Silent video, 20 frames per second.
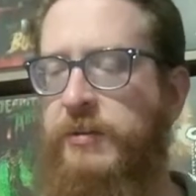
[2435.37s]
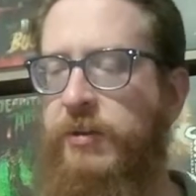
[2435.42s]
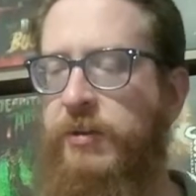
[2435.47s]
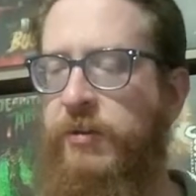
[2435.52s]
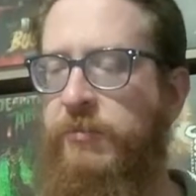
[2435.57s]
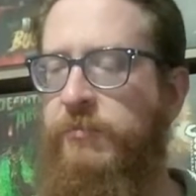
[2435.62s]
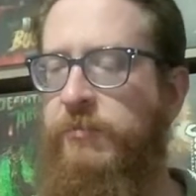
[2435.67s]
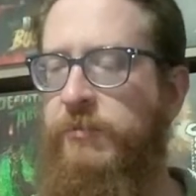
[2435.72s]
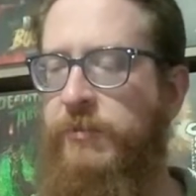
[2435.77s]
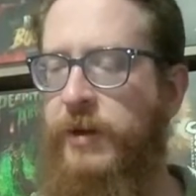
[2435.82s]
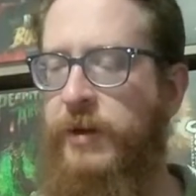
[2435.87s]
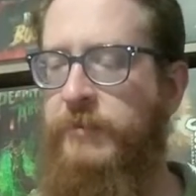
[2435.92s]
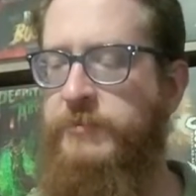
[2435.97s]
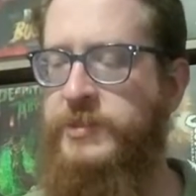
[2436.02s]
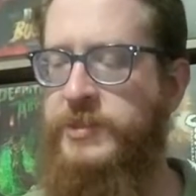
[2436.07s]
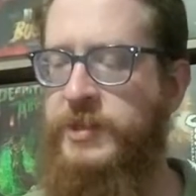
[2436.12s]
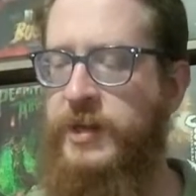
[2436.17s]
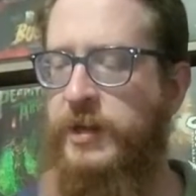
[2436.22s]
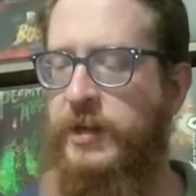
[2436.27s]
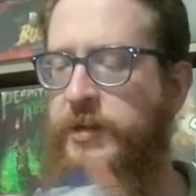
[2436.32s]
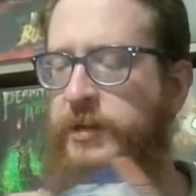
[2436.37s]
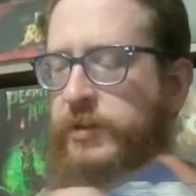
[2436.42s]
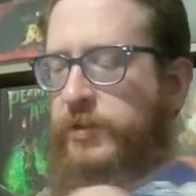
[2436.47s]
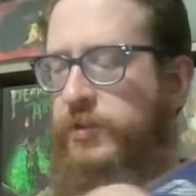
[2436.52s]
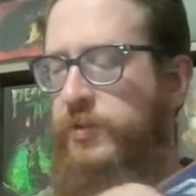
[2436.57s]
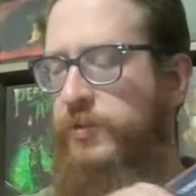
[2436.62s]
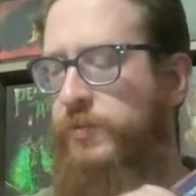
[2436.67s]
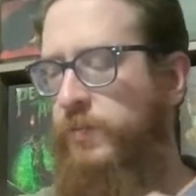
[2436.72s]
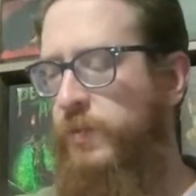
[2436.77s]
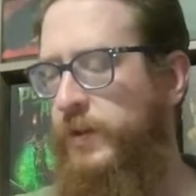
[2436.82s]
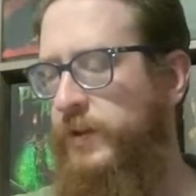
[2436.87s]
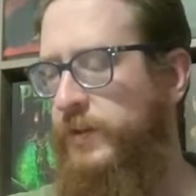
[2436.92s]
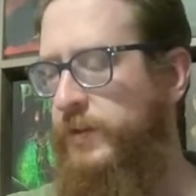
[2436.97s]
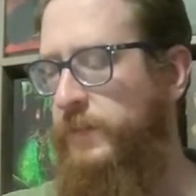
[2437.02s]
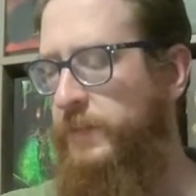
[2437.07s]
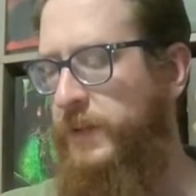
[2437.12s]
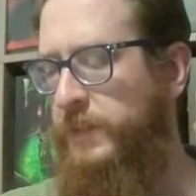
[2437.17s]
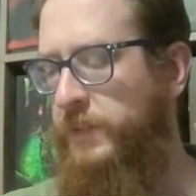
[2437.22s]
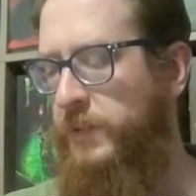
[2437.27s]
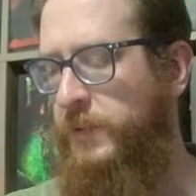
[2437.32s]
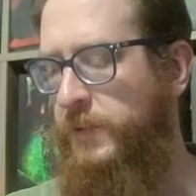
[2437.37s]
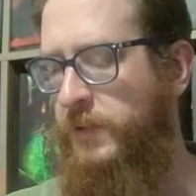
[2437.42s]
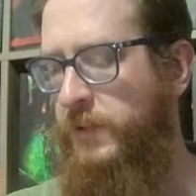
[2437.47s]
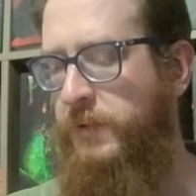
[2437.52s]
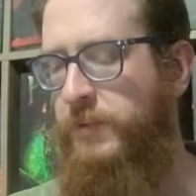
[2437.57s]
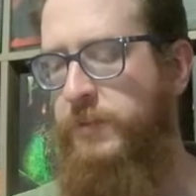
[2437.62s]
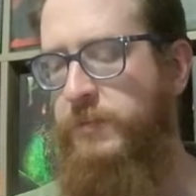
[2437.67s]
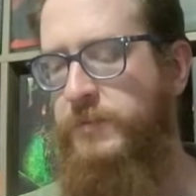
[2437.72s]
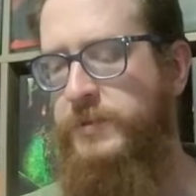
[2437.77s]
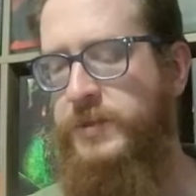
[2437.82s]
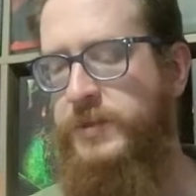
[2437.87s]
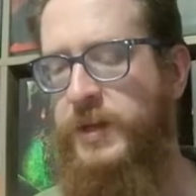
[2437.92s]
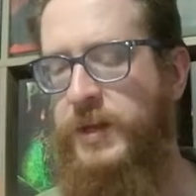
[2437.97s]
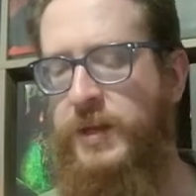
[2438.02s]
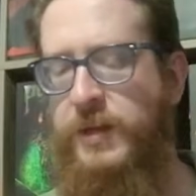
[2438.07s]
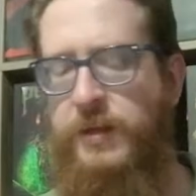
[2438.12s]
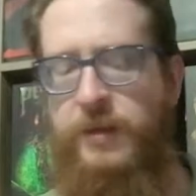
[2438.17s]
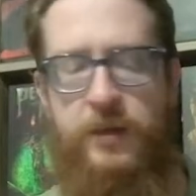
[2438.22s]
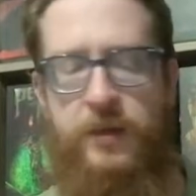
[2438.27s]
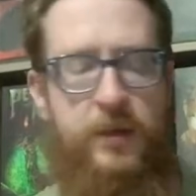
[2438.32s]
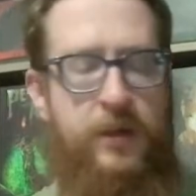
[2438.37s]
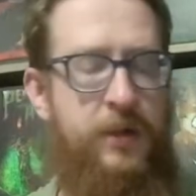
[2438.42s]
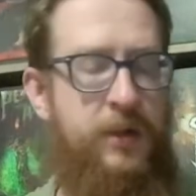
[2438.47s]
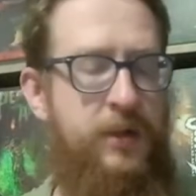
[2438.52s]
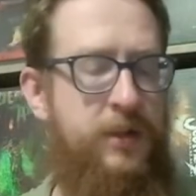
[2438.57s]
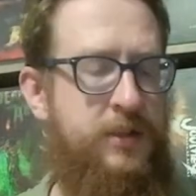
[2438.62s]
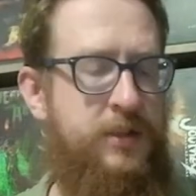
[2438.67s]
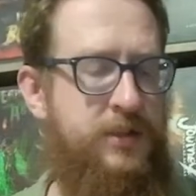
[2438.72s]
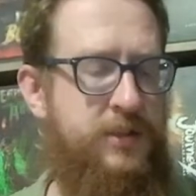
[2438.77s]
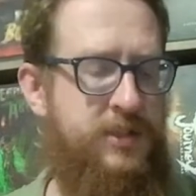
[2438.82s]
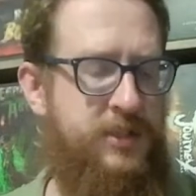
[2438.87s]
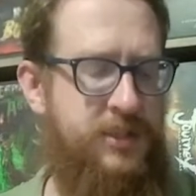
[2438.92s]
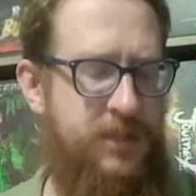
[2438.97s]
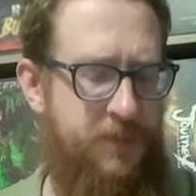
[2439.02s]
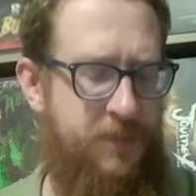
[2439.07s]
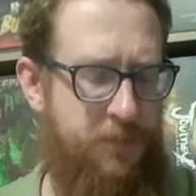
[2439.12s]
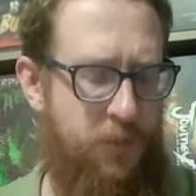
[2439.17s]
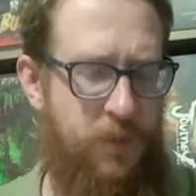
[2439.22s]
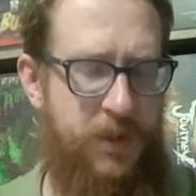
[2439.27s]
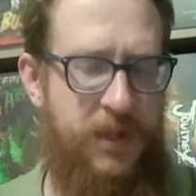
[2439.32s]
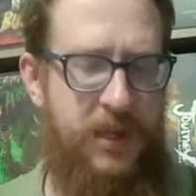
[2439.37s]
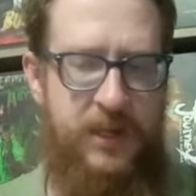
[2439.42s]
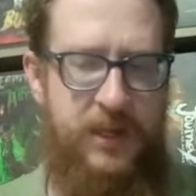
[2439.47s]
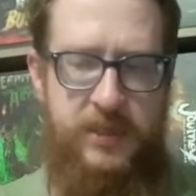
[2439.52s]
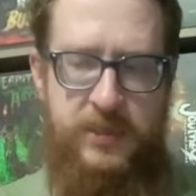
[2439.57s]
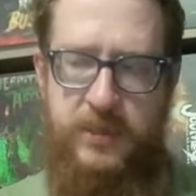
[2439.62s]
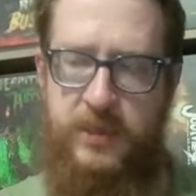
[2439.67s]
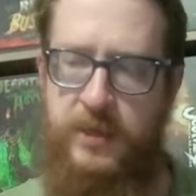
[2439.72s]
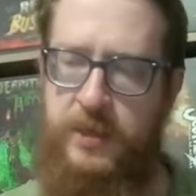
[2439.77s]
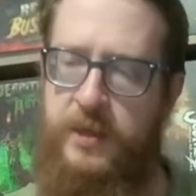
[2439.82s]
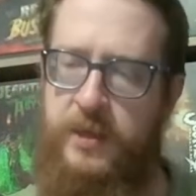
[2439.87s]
or I was talking to one of the people who was kind of demoing it,